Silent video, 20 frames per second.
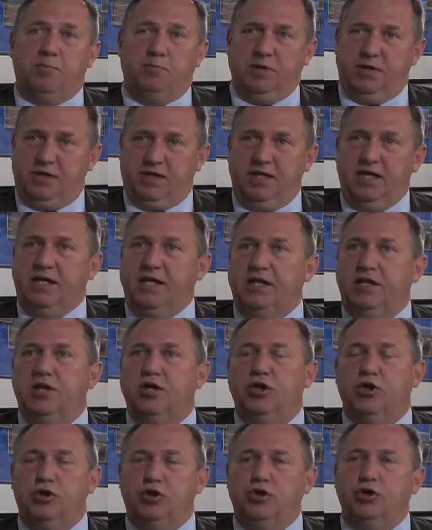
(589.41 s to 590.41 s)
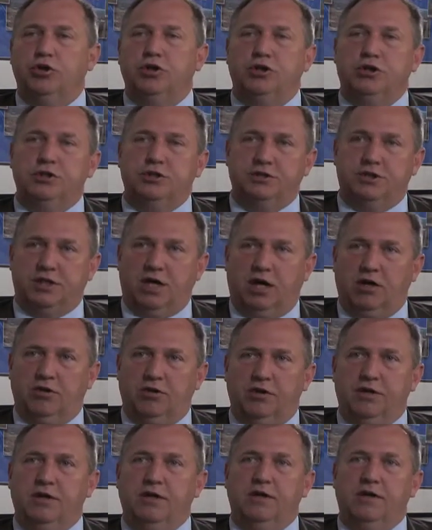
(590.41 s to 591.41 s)
but need good,
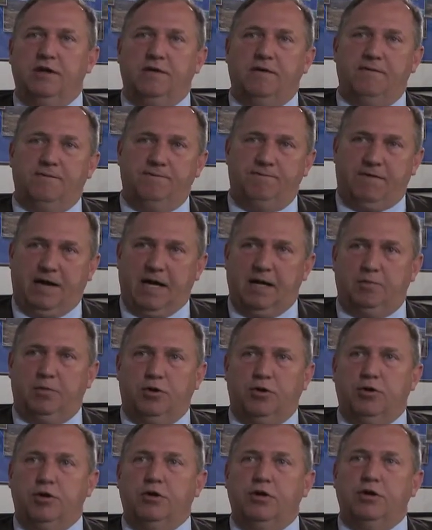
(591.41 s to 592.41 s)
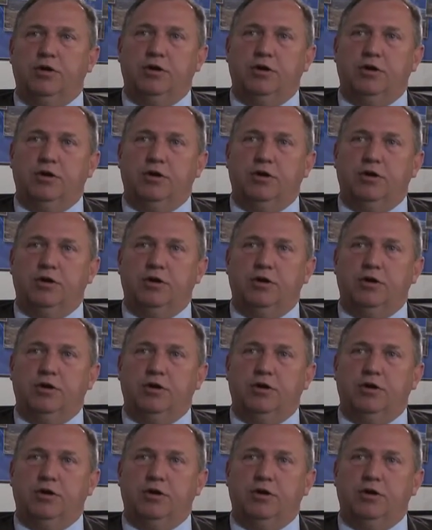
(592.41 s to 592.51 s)
solid fiber